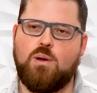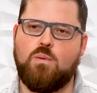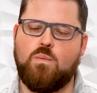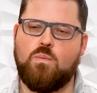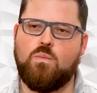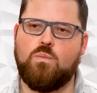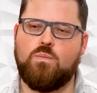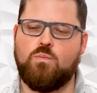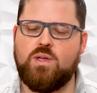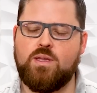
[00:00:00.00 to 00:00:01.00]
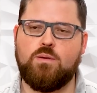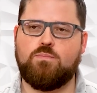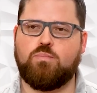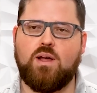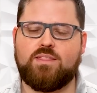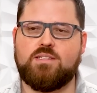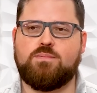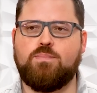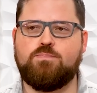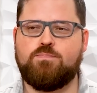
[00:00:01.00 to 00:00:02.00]
But we brought this
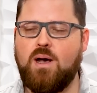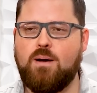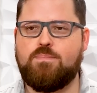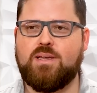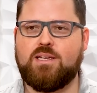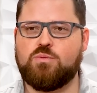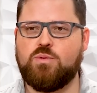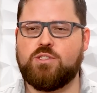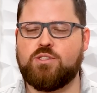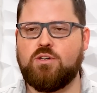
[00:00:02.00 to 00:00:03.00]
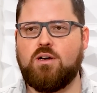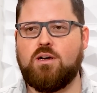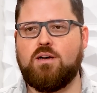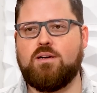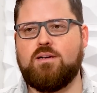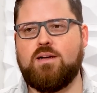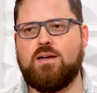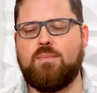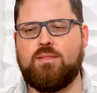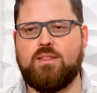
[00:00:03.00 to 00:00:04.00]
up because we saw
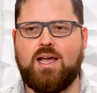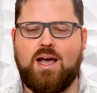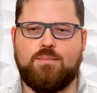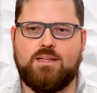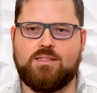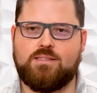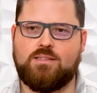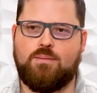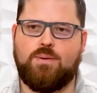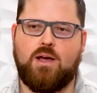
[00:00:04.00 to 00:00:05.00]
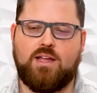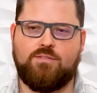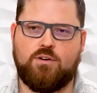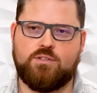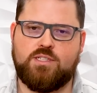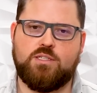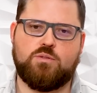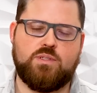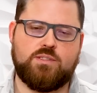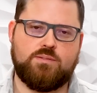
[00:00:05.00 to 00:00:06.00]
um, the comments about F R
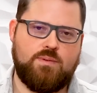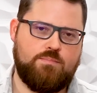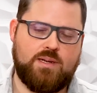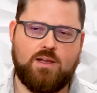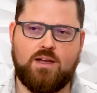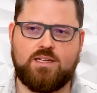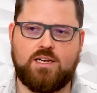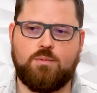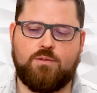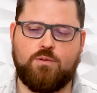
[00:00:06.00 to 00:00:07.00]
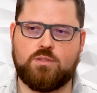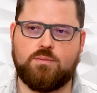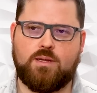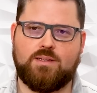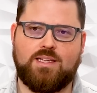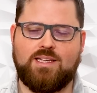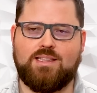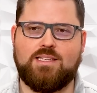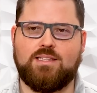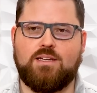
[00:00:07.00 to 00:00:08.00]
Ts. We have been contacted by folks about
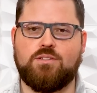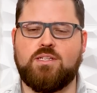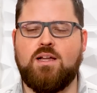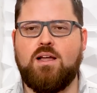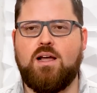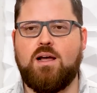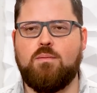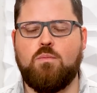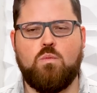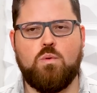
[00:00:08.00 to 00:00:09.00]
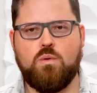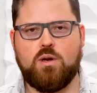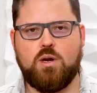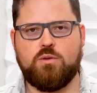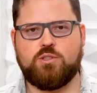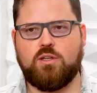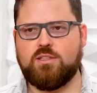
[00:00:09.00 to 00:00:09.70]
getting these letters. Um, we want to know what